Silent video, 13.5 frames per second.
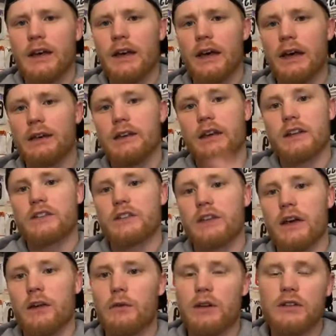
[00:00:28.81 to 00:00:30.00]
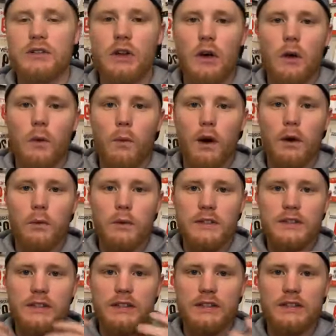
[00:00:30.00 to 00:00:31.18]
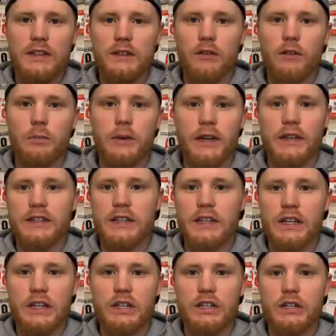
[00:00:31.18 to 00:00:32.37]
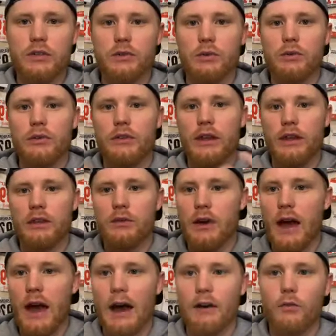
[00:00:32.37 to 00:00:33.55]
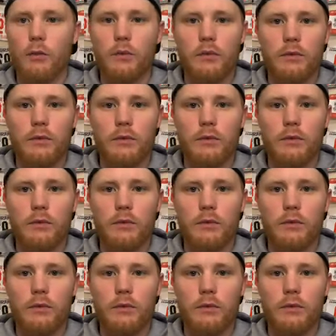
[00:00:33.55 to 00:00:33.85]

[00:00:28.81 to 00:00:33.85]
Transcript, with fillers: And yesterday was what was the single biggest issue that you have